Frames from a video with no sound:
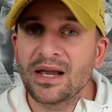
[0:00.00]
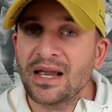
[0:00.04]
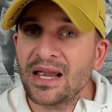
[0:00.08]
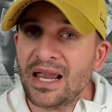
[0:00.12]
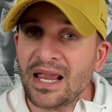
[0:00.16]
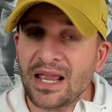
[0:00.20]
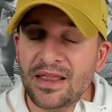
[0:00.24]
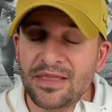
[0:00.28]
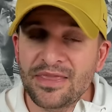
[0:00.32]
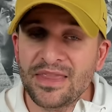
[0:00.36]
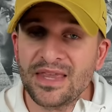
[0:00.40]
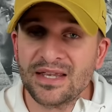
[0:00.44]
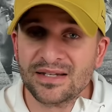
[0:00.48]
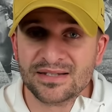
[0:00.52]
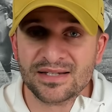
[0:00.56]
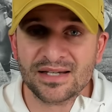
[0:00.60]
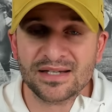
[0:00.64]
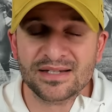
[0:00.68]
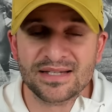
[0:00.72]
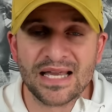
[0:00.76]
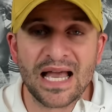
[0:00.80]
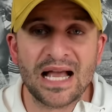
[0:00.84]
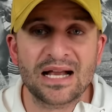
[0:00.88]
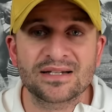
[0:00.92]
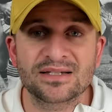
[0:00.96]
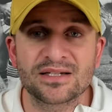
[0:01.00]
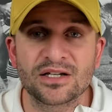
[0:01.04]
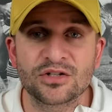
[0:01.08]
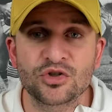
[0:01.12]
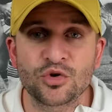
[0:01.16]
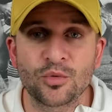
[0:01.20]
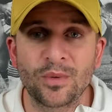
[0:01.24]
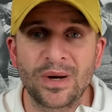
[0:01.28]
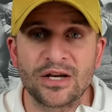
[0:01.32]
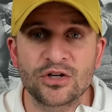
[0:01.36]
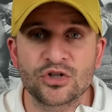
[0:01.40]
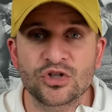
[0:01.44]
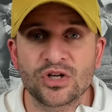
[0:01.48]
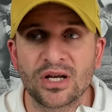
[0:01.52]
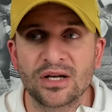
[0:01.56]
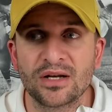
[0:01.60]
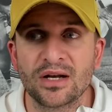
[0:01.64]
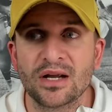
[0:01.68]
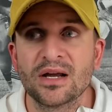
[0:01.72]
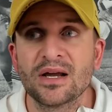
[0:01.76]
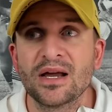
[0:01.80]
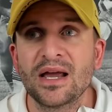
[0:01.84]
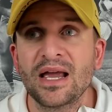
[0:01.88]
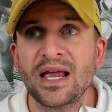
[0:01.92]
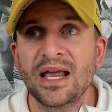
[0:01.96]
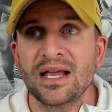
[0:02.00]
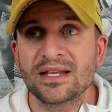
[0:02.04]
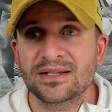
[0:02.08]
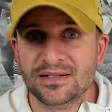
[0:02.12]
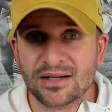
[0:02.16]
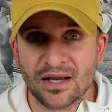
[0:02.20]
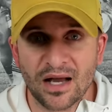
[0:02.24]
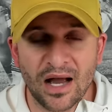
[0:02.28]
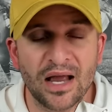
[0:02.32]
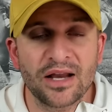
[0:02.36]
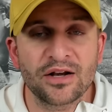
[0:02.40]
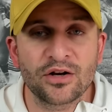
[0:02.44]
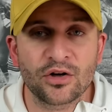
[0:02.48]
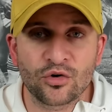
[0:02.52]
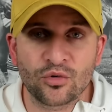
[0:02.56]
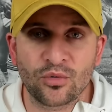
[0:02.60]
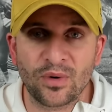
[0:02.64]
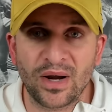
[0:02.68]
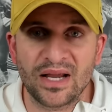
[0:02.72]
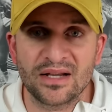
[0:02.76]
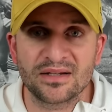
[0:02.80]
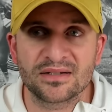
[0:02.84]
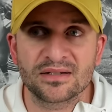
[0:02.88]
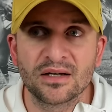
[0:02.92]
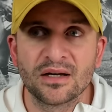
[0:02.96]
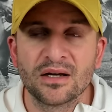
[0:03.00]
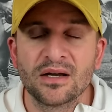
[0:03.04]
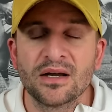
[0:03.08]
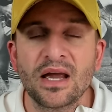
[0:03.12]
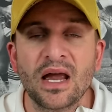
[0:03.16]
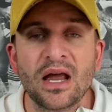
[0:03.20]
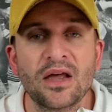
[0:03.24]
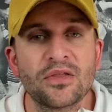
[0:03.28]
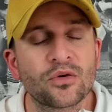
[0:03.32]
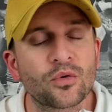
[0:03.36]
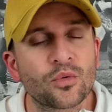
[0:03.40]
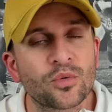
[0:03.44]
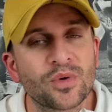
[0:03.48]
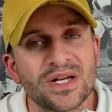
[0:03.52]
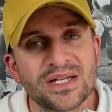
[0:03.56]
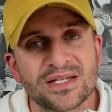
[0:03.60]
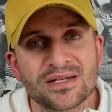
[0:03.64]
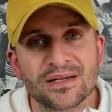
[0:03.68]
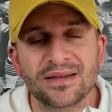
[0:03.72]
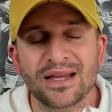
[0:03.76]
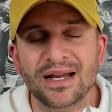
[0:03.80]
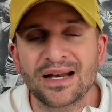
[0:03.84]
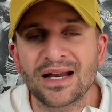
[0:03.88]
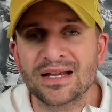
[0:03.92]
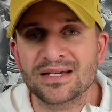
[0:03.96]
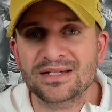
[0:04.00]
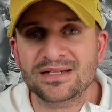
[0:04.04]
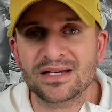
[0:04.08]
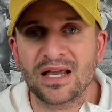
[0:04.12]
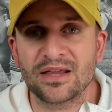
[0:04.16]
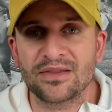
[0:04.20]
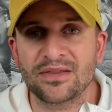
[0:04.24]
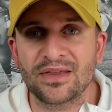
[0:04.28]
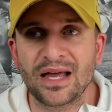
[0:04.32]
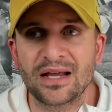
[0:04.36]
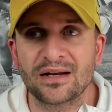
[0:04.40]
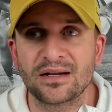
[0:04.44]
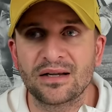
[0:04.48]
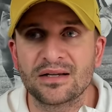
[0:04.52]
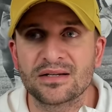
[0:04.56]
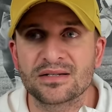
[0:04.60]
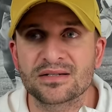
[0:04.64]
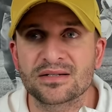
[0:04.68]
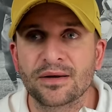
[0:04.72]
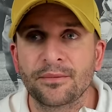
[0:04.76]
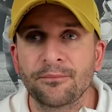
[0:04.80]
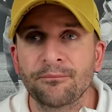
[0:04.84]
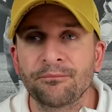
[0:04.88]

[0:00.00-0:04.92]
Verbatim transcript: In this exact situation, it's kind of great. And the reason that I say that is